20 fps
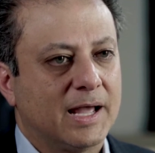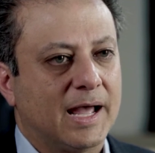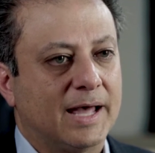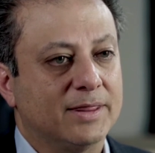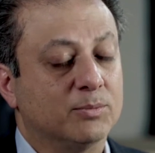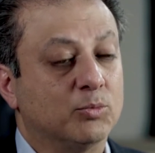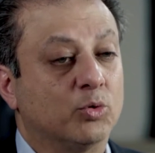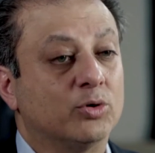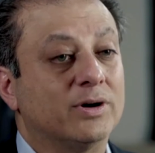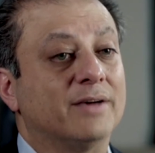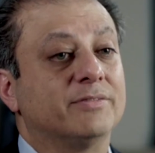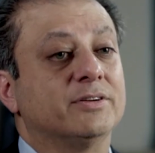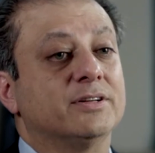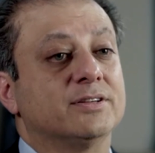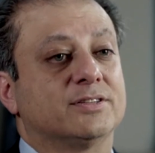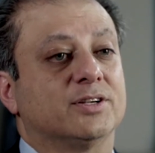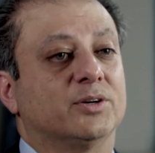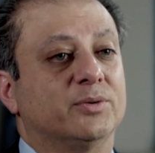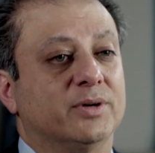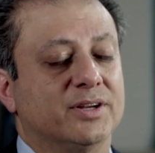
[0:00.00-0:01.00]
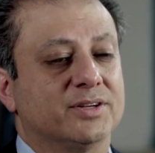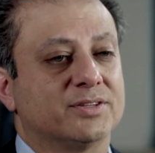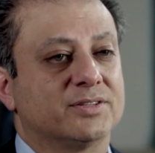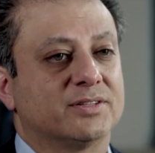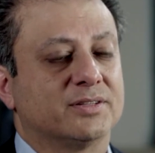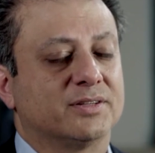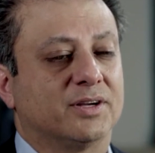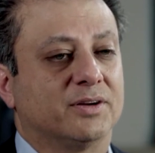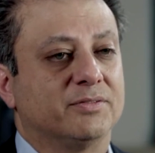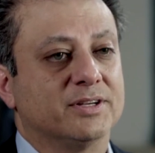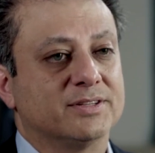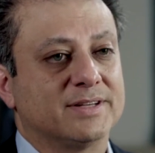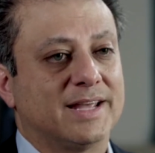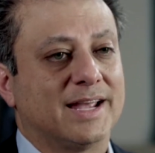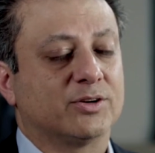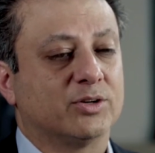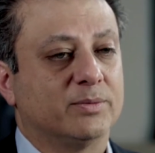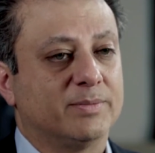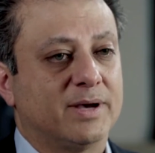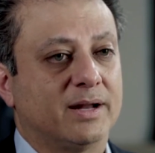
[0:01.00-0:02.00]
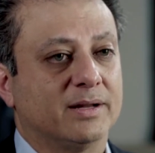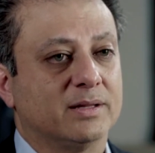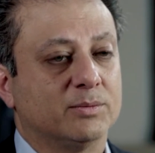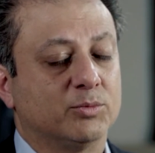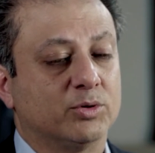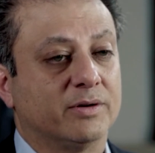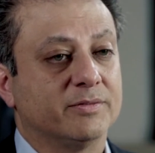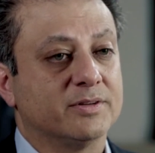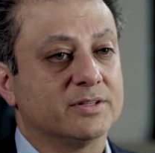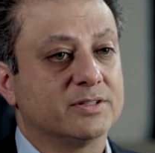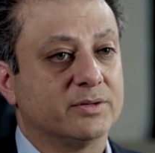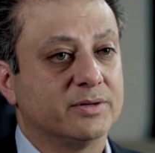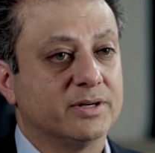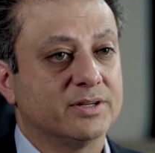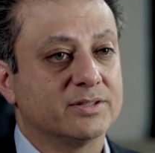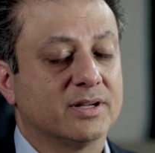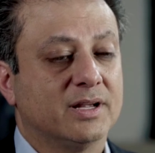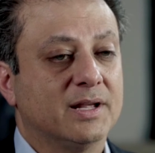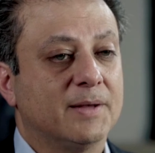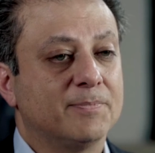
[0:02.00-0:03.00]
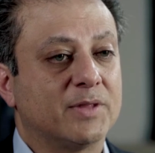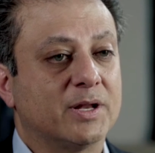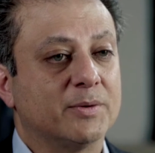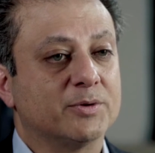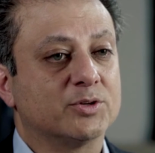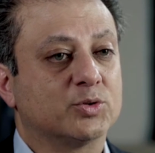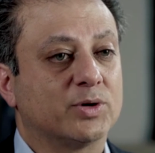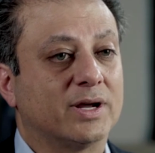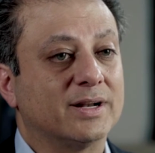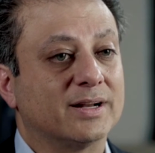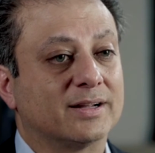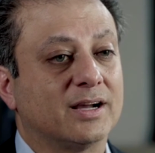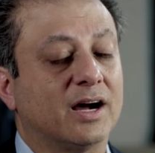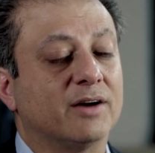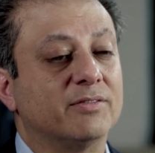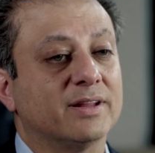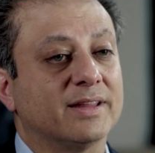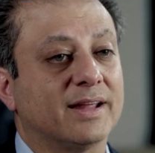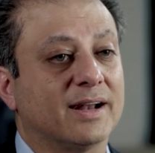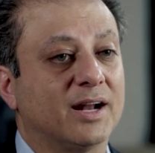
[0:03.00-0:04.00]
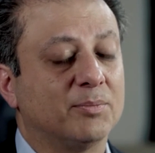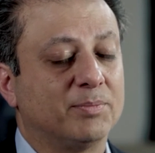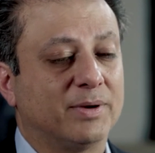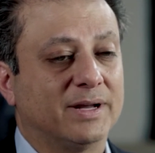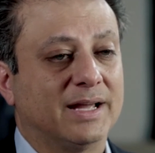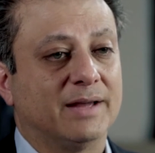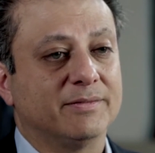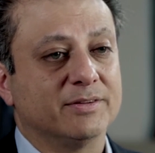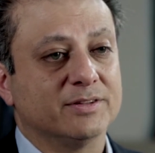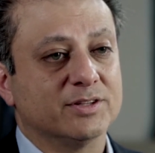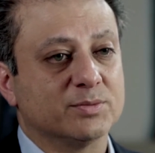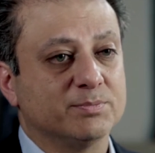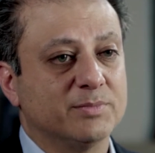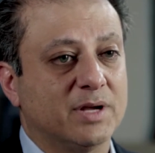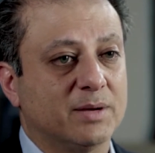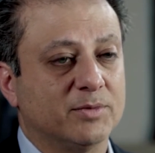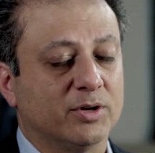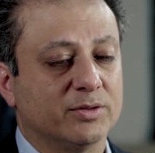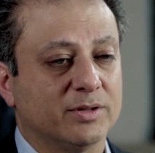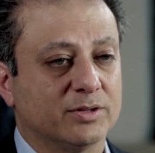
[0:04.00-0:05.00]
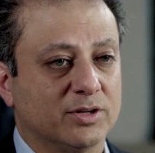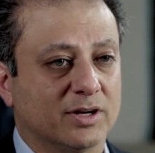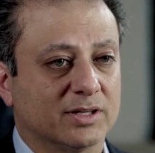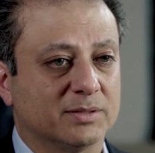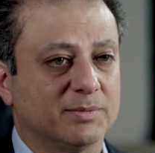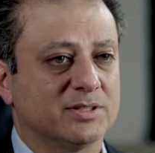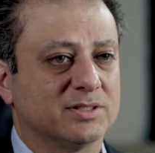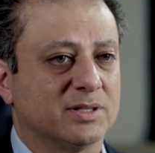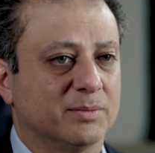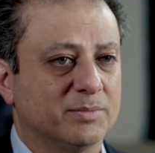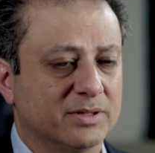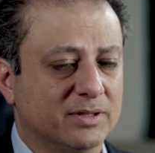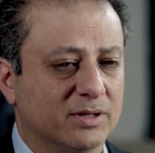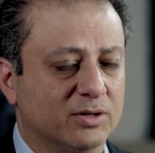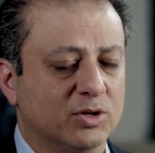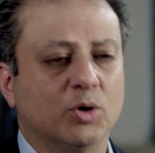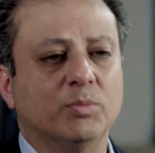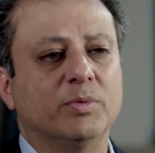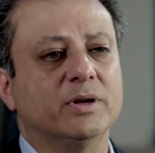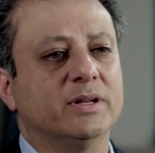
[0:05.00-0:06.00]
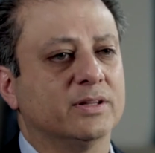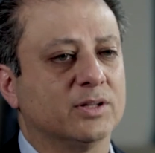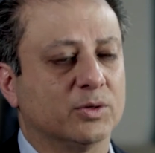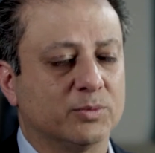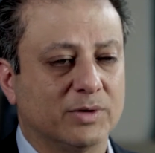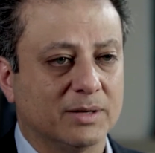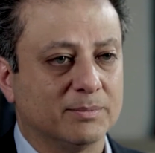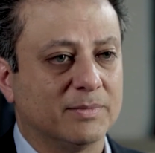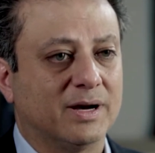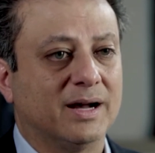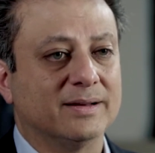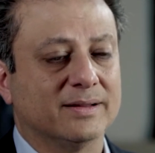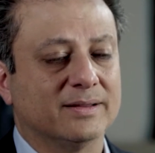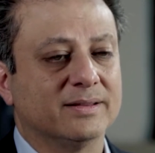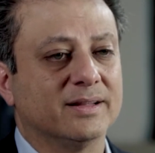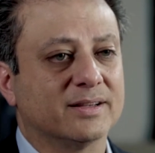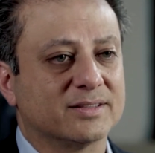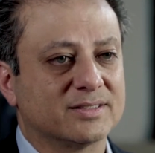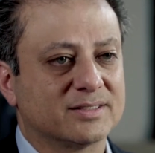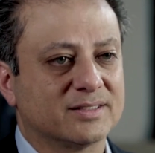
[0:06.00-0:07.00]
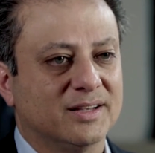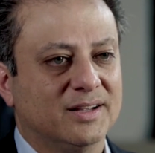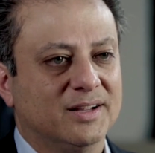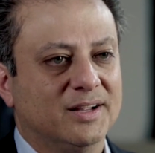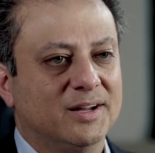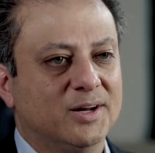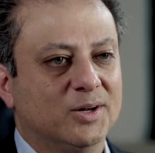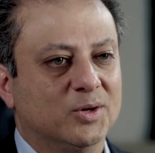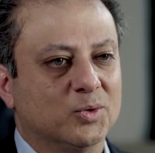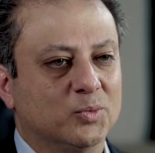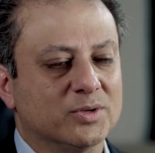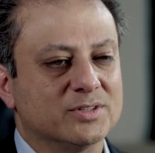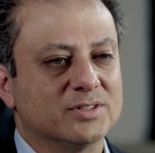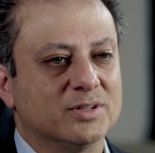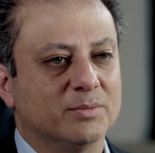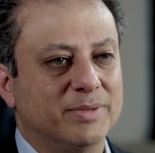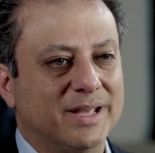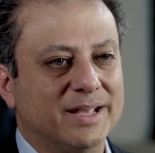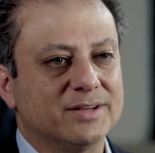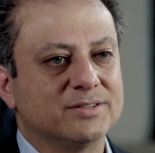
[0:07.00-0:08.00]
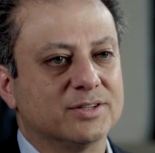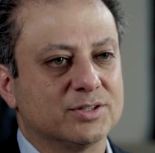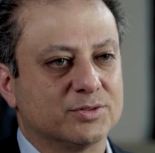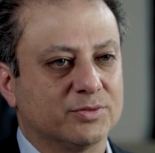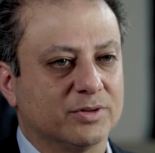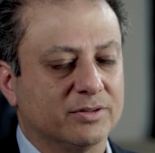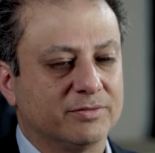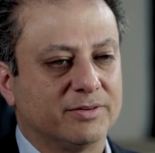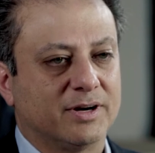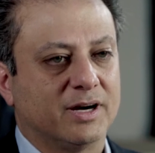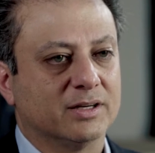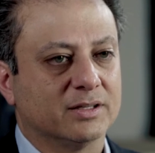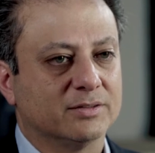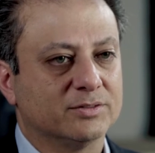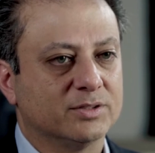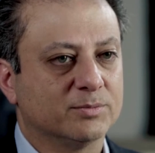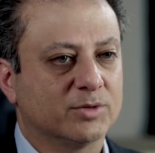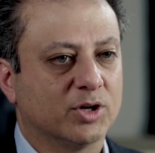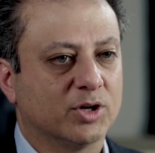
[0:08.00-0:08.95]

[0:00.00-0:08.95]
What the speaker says: And the more evidence there is of his anger about it, the more evidence there is that he was trying to cover that up by having this memo that talked about something that nobody in their right mind thinks was the basis for the firing of Jim